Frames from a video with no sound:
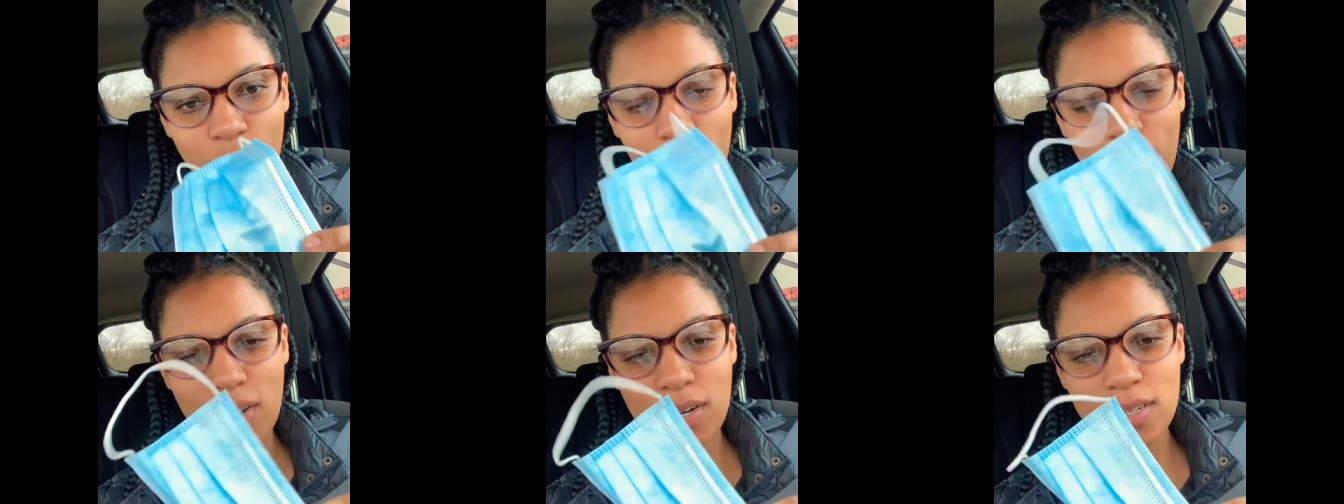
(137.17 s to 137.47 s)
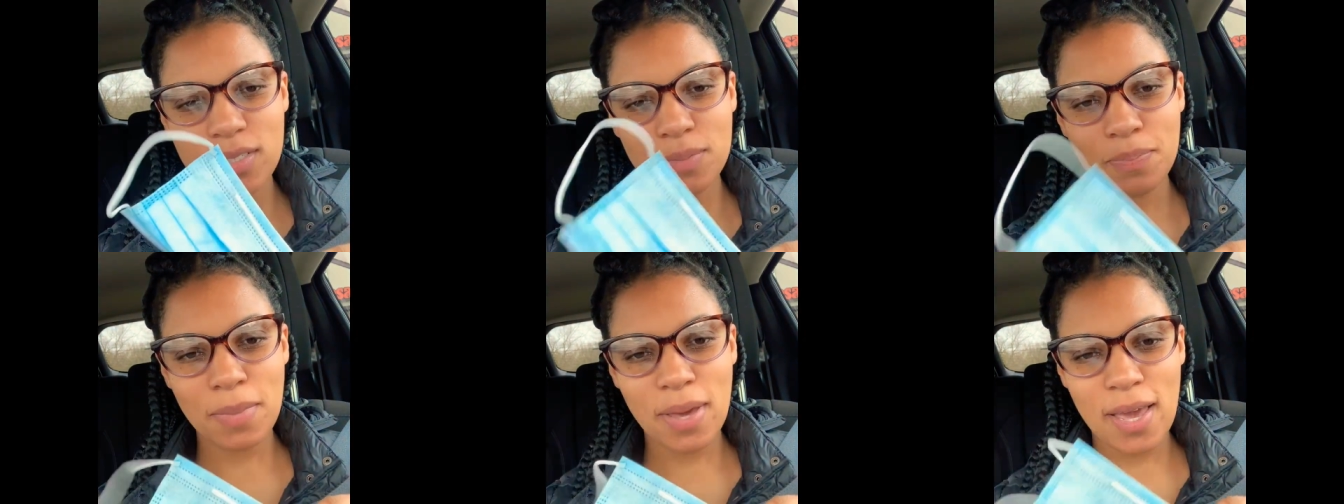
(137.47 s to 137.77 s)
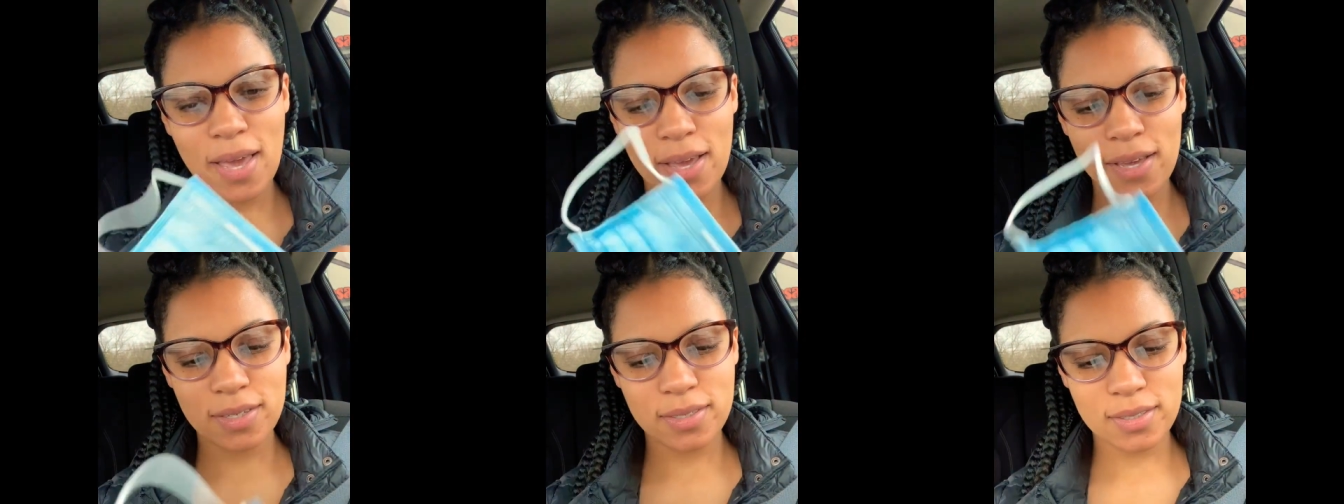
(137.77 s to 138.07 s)
This
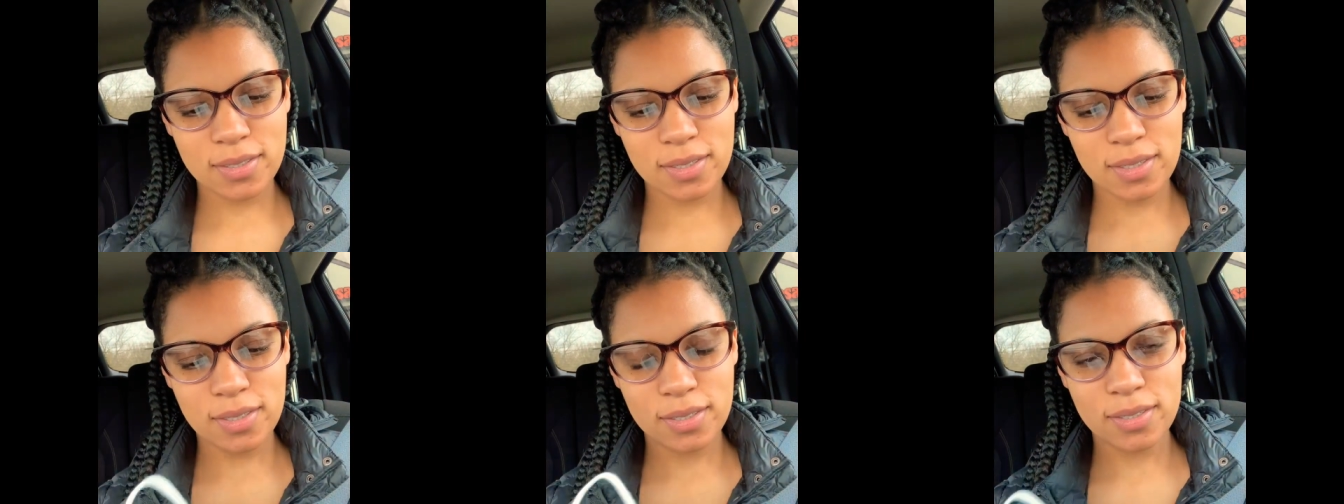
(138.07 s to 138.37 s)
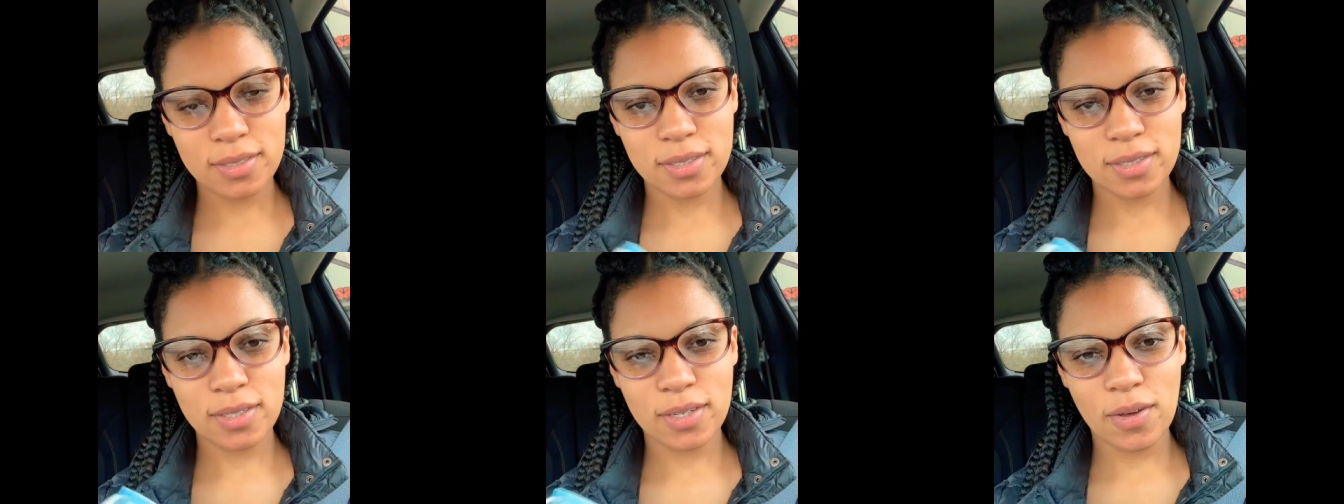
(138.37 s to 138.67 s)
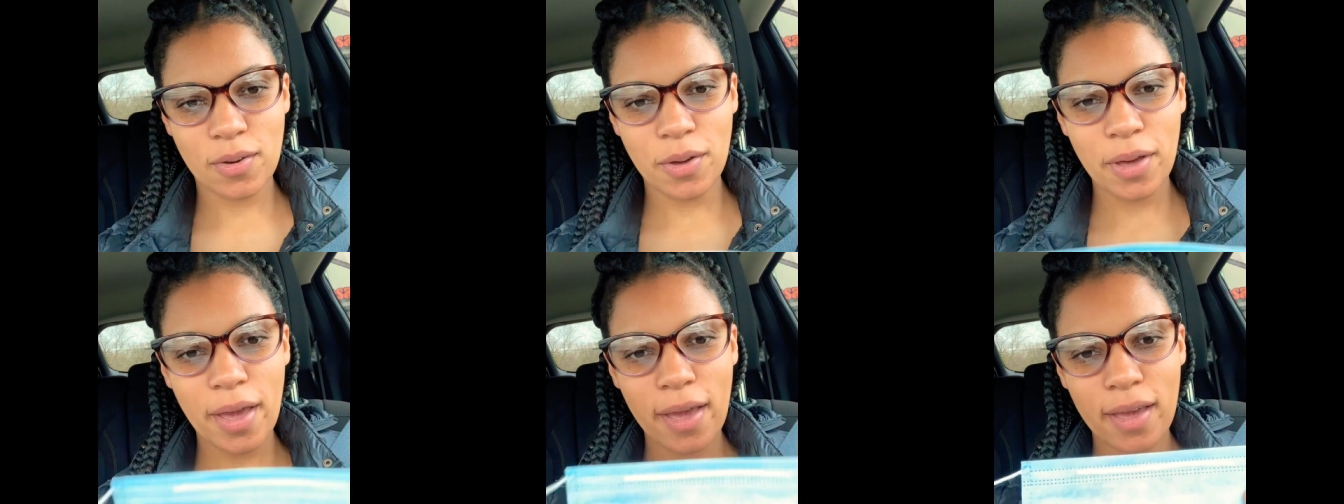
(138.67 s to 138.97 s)
mask,
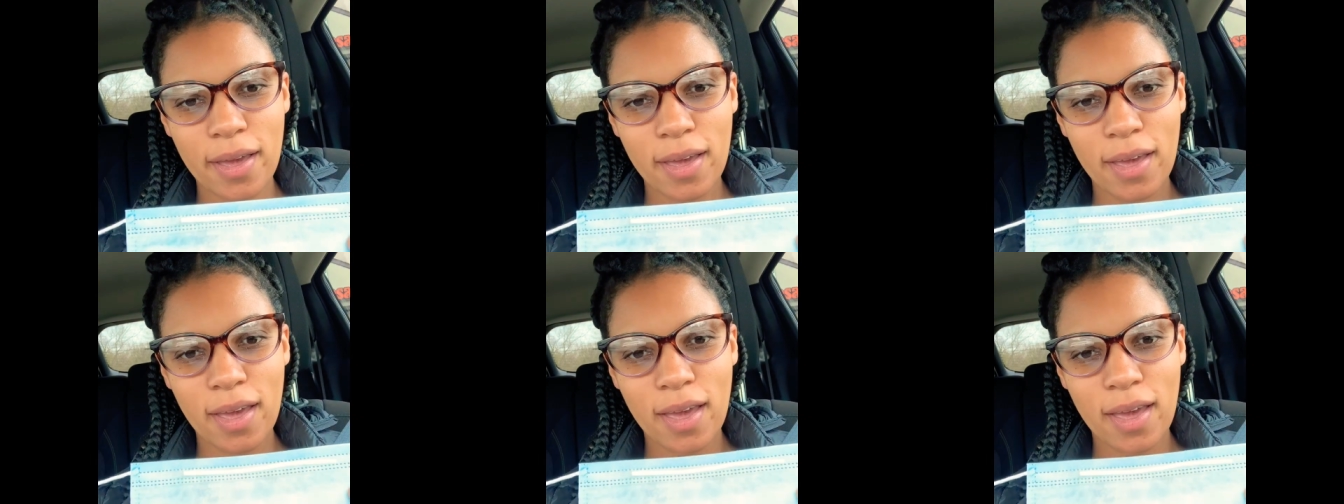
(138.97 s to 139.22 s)
okay?